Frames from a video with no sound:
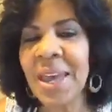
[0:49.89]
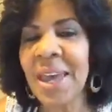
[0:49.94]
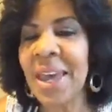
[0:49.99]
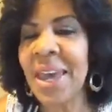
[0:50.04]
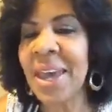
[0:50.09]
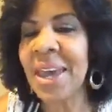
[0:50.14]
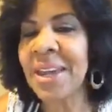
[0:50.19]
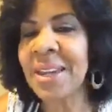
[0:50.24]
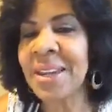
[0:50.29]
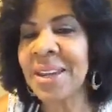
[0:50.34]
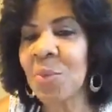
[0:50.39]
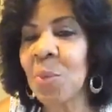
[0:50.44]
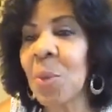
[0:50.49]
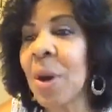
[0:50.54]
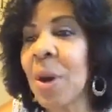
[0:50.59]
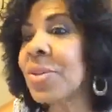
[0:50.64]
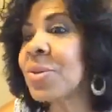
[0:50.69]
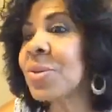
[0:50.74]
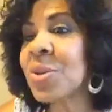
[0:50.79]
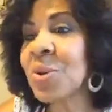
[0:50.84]
And
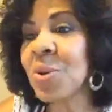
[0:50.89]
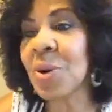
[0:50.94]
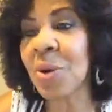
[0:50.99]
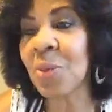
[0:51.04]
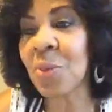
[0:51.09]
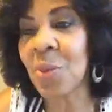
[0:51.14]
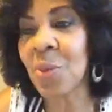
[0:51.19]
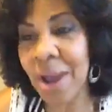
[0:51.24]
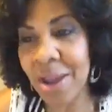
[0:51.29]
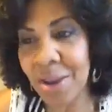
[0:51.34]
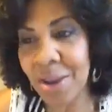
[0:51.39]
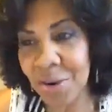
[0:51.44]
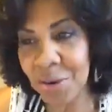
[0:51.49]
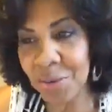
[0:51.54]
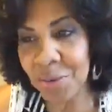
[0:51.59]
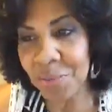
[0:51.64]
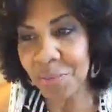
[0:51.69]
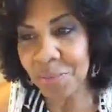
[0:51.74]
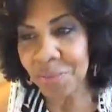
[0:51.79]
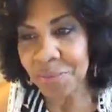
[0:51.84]
whether you're a
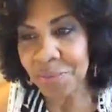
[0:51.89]
writer,